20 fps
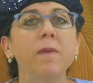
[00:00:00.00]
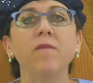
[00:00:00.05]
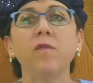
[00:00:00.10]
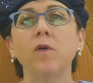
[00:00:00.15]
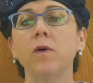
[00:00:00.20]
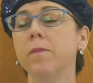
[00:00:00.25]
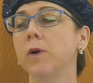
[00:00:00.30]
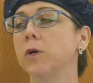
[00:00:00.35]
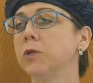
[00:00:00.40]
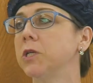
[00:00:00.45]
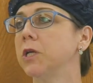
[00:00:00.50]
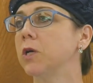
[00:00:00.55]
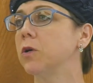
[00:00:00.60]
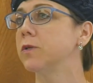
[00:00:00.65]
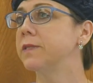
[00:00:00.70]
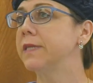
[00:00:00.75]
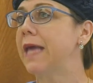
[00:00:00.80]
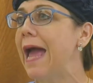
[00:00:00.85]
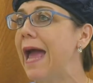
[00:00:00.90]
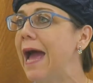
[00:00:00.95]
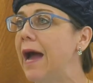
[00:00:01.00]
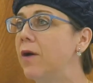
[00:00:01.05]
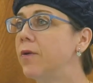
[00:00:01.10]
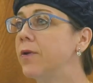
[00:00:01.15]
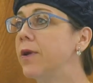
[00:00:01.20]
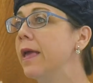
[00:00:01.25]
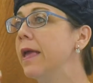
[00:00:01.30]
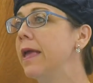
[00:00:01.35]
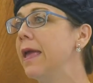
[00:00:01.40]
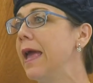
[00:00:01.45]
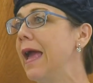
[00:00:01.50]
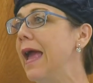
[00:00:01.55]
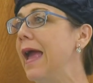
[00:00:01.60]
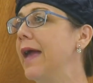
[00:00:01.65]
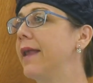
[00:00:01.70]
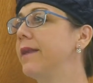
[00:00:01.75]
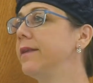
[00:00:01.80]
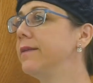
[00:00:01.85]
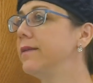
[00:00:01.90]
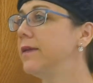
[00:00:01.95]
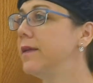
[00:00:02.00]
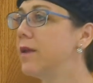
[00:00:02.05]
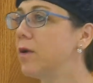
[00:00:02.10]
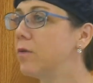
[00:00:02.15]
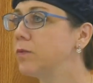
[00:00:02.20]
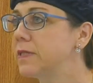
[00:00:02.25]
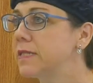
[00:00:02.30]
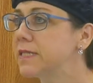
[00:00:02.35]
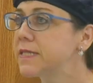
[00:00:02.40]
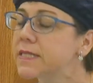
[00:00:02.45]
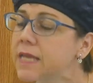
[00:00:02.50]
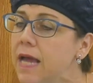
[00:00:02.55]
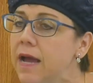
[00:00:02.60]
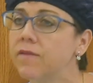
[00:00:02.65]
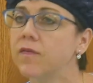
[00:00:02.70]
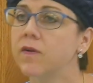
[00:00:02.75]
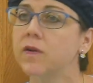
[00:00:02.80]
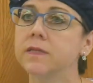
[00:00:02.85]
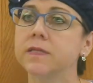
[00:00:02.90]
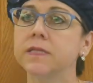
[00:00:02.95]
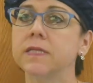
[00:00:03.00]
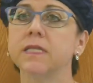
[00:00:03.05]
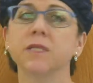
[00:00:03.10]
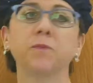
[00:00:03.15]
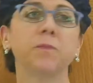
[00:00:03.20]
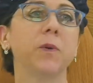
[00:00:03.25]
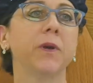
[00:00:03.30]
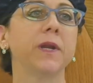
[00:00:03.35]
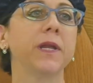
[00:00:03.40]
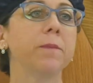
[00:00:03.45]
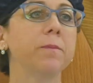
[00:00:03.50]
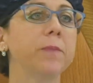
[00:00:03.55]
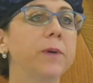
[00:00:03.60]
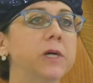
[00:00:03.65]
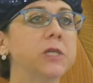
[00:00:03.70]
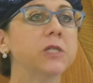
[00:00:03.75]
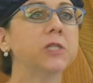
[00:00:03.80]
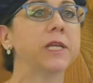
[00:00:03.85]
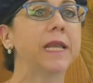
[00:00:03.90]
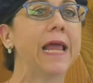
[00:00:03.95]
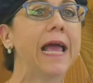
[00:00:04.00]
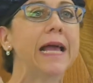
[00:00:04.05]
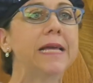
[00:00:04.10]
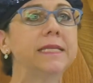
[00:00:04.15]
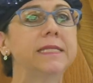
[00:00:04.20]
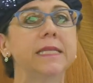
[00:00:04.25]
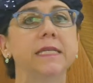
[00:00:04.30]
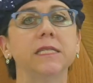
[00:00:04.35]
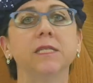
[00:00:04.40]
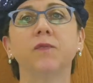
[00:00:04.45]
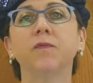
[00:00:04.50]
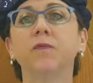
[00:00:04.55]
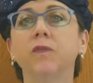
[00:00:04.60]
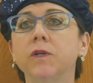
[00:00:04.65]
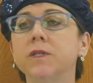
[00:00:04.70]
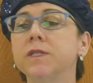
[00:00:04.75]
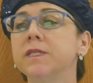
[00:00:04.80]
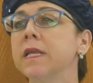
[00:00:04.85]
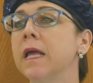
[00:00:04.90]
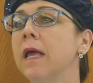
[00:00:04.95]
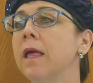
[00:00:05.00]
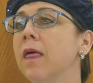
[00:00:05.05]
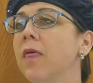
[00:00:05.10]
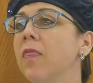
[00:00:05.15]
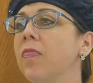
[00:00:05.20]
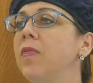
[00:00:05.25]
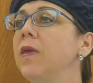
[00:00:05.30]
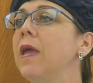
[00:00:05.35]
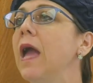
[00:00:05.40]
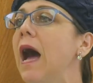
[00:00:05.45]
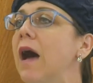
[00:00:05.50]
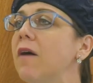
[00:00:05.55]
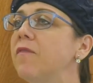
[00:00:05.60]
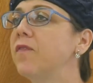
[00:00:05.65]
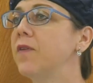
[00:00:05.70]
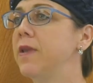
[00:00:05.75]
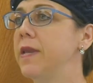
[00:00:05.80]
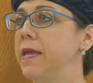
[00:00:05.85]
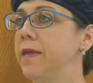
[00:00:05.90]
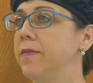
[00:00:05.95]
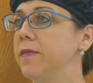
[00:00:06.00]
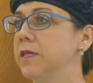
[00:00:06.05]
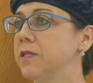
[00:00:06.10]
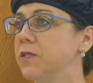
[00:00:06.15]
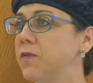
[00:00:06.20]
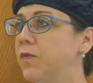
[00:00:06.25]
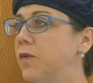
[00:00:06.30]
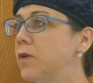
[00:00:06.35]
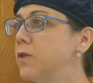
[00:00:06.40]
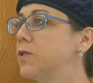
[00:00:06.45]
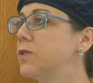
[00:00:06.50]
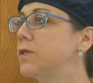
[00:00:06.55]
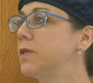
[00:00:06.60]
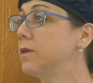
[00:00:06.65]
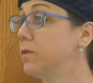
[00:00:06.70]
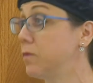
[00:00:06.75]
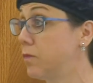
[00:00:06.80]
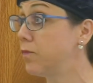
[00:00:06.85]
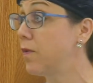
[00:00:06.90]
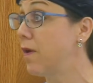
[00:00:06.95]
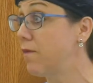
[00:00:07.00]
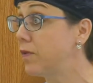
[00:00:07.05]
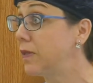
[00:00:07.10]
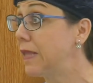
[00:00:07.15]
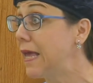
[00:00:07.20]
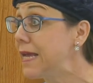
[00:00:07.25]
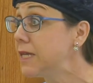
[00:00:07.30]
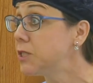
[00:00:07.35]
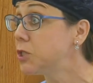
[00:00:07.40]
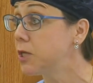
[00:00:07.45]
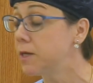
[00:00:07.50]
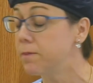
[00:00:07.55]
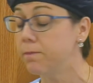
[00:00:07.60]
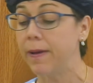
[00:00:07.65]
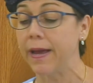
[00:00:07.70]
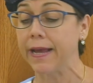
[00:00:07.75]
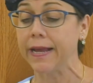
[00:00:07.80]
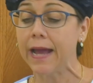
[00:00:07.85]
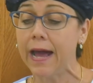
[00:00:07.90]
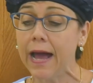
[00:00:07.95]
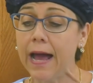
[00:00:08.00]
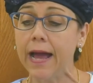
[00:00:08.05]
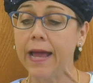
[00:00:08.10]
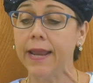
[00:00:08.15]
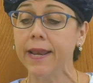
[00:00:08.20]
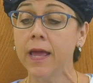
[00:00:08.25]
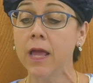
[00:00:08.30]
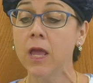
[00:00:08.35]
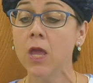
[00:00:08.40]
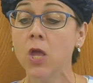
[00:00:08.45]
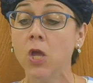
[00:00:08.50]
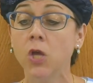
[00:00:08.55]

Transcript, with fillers: before Moshe goes out and, you know, discovers this burning bush and has this first theophany, this first revelation by God.